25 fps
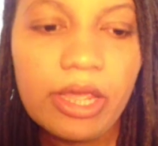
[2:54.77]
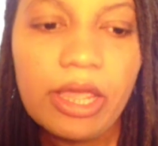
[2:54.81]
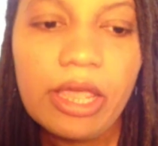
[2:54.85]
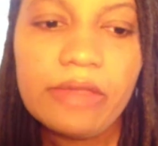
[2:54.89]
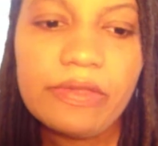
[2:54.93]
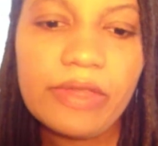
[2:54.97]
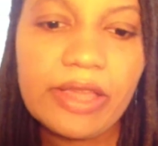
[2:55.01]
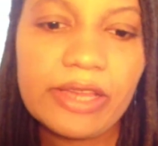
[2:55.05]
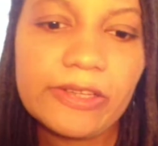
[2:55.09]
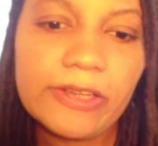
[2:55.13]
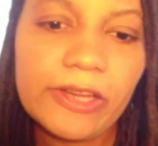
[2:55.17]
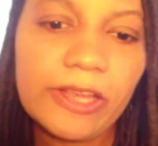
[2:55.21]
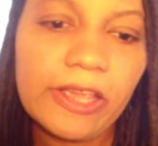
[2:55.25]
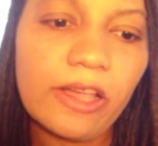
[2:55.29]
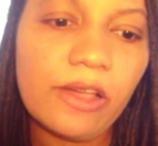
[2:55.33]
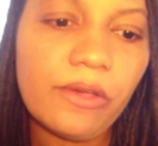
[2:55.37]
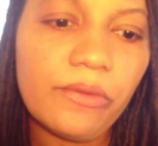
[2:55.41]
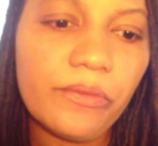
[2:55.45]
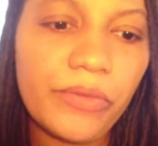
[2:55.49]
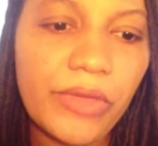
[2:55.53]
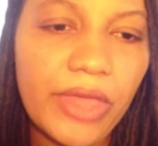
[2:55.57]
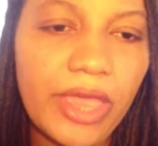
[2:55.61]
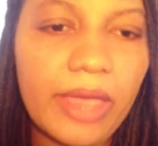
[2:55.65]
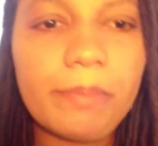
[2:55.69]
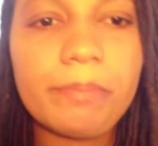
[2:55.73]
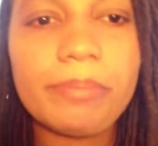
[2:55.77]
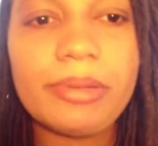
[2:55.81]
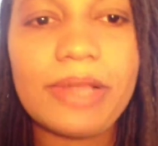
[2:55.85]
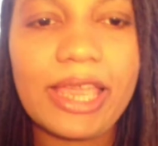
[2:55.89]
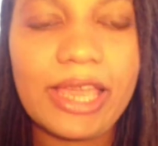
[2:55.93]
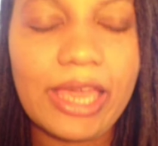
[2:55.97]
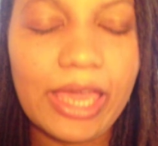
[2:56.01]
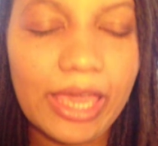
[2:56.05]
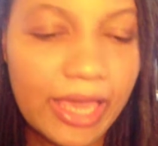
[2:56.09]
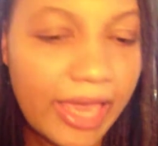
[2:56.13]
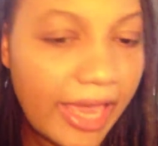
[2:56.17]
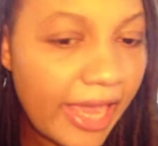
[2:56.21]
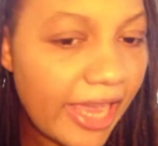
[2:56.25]
The idea of them playing
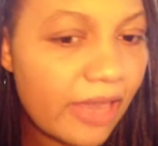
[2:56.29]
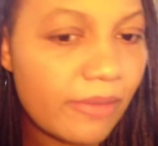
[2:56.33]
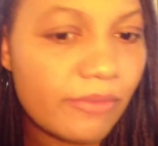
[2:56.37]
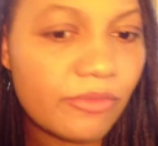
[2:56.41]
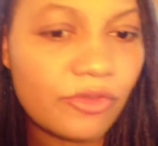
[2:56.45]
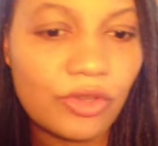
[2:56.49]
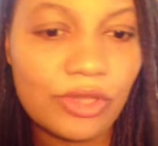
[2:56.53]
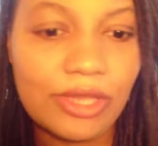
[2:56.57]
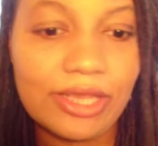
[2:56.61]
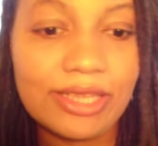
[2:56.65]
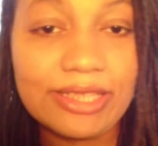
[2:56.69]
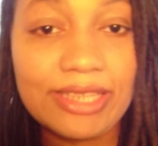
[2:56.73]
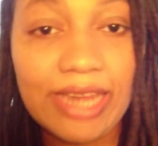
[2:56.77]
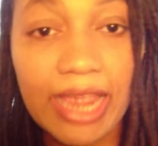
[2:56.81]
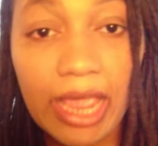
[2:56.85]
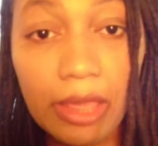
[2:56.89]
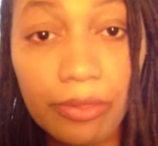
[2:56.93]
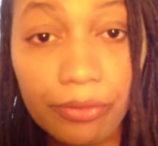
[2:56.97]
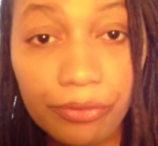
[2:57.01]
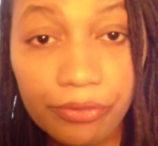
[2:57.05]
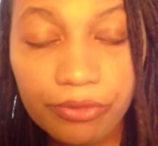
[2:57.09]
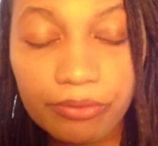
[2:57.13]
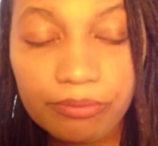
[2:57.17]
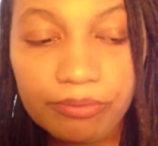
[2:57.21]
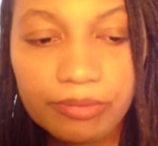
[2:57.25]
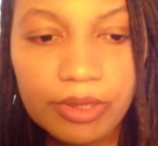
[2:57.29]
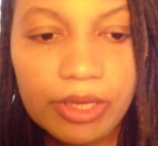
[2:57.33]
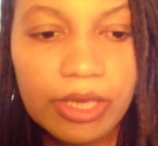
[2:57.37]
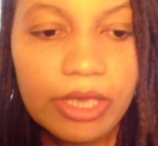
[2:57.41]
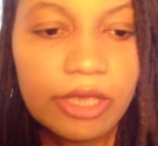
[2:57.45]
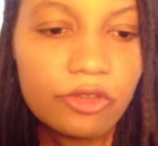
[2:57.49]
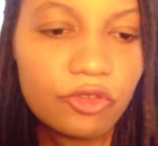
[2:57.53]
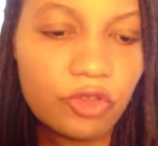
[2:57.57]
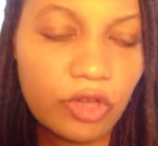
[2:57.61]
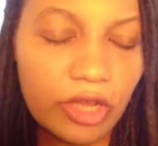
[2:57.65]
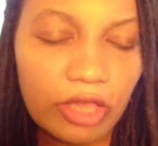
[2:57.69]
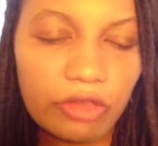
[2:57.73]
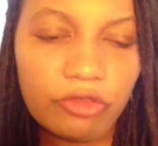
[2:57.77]
a game to the death,
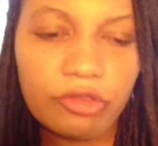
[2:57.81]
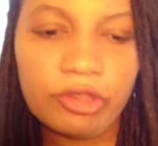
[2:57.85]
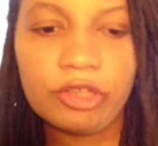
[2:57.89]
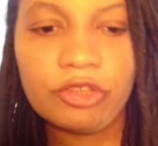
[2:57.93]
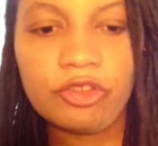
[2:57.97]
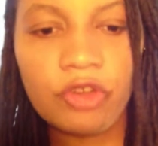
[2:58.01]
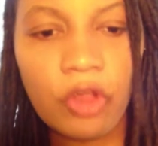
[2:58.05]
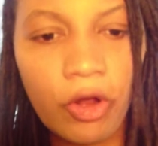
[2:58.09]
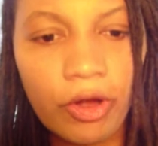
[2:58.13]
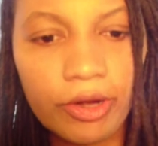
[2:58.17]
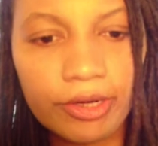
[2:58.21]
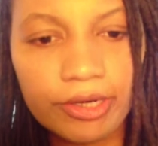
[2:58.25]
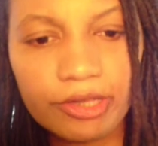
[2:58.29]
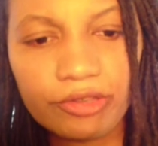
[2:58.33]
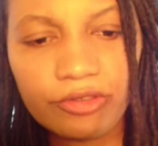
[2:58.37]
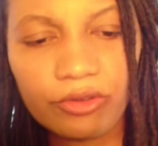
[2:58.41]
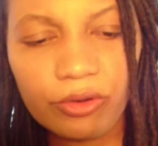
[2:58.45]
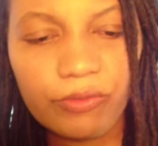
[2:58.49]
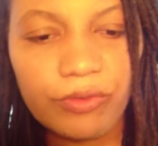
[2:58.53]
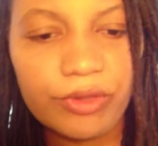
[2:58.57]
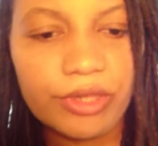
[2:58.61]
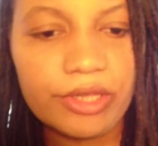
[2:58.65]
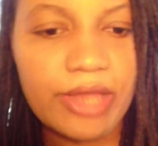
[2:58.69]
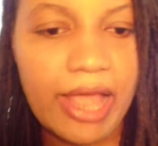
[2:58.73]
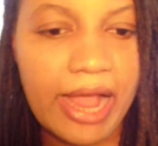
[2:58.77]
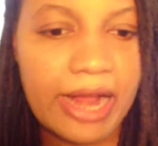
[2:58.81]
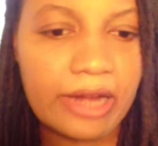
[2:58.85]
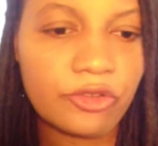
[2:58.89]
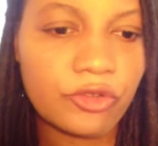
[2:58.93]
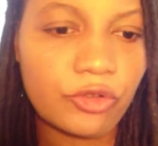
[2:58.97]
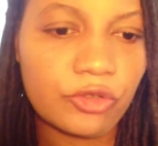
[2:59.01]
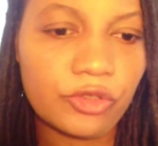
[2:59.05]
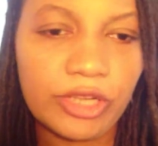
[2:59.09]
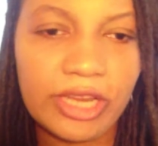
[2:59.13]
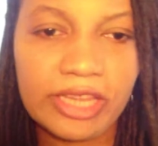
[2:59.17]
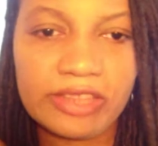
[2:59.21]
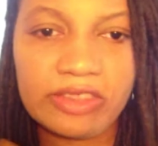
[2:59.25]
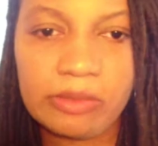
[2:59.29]
to get to the TARDIS, or for the Doctor
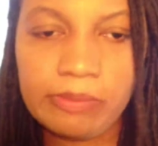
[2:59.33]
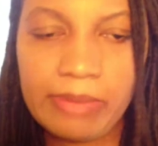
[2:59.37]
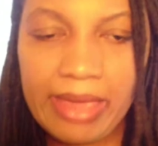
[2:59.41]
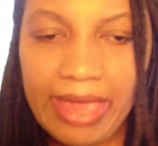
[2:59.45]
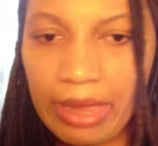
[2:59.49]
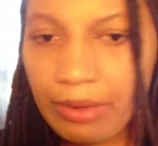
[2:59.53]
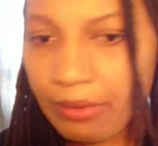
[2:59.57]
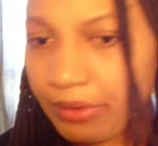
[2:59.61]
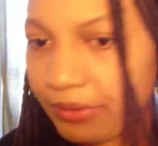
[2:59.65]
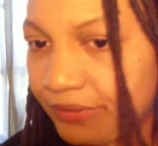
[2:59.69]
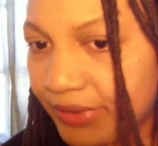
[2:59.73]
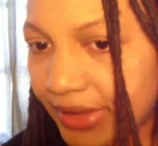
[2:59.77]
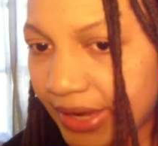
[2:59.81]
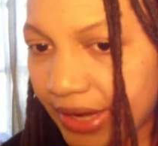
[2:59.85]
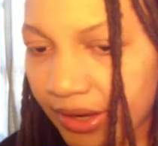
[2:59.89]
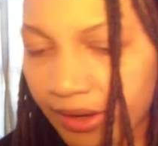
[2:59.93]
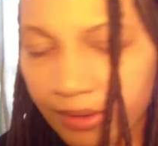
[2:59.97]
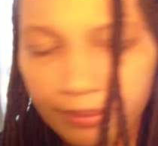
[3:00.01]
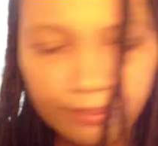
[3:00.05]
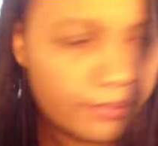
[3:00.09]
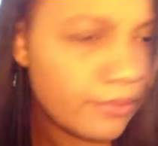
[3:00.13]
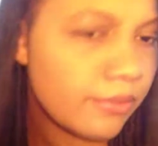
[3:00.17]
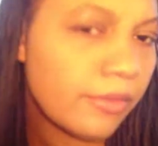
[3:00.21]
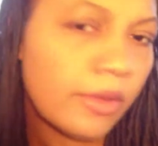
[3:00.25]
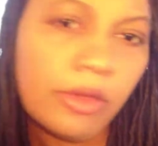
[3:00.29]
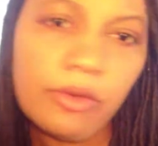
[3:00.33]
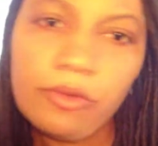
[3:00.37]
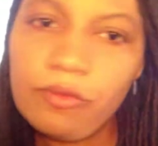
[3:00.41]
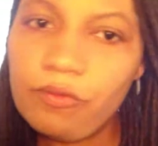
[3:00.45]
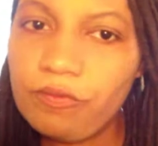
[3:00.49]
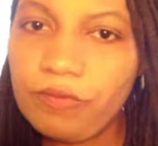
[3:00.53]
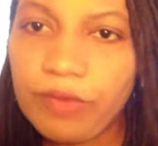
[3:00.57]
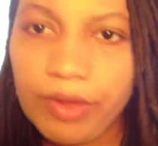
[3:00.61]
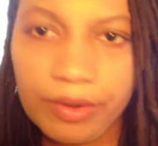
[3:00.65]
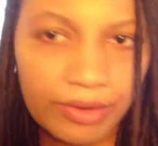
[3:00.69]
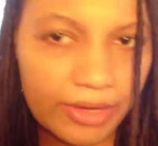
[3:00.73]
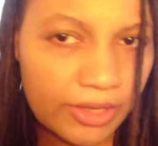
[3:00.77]
to get them out of there, very